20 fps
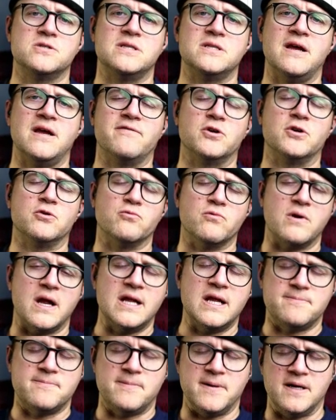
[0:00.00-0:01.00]
They have a great
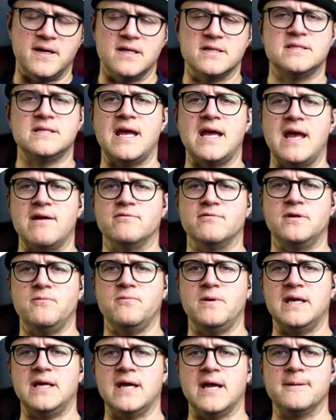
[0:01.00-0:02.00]
experience every
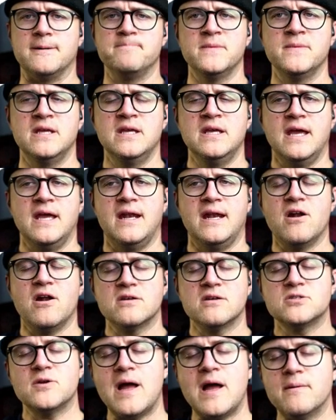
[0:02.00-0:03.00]
weekend, and it
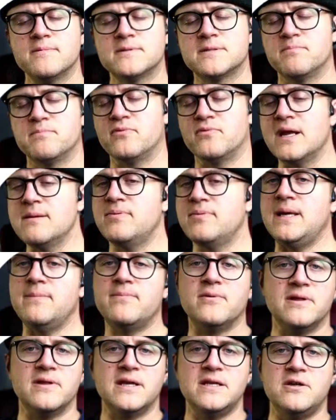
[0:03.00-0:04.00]
also helps bring
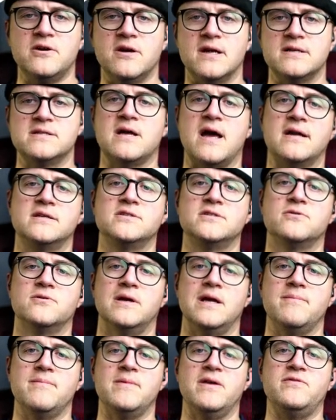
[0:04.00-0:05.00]
people into your auditorium.